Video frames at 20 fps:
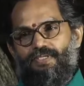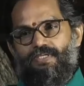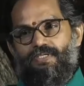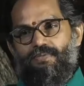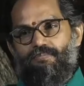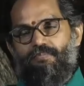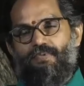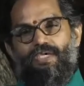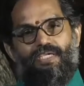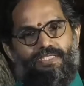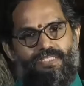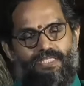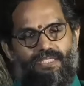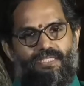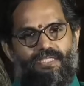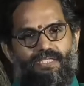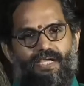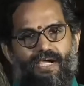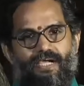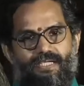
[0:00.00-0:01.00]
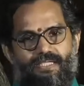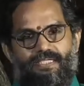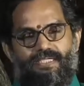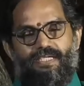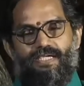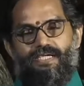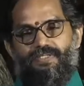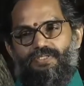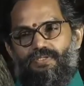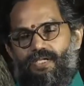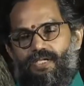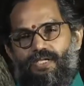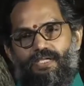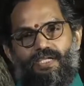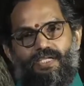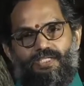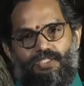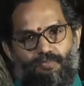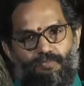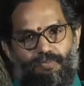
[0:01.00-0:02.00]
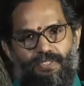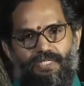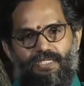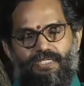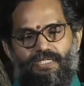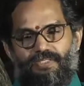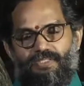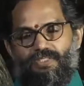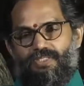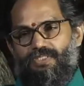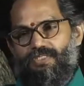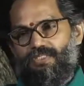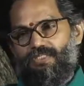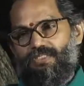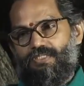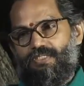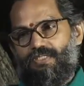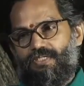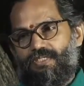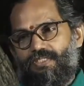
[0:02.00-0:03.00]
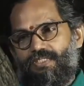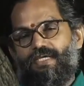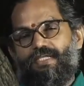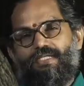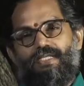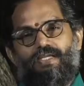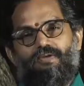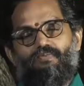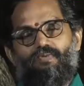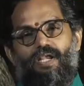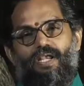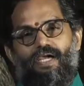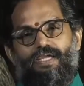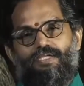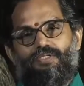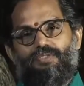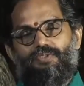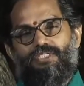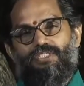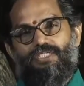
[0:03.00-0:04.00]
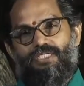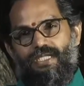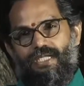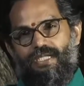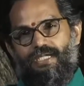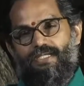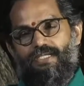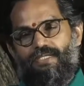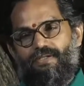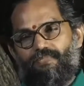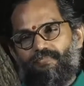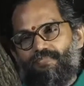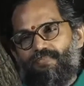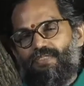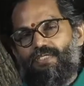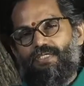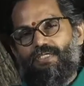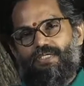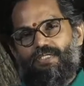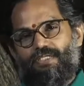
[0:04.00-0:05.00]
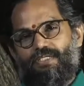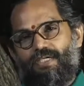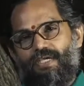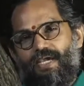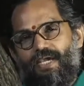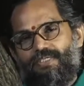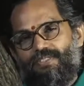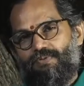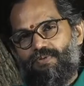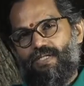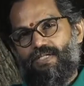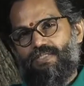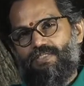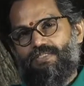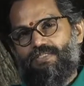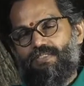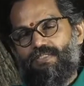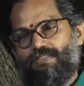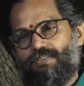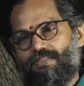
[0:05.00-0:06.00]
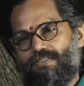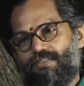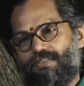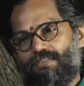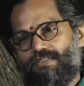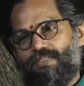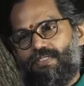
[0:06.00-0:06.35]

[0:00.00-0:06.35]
basic ideas or experiences that I would like to share in as far as the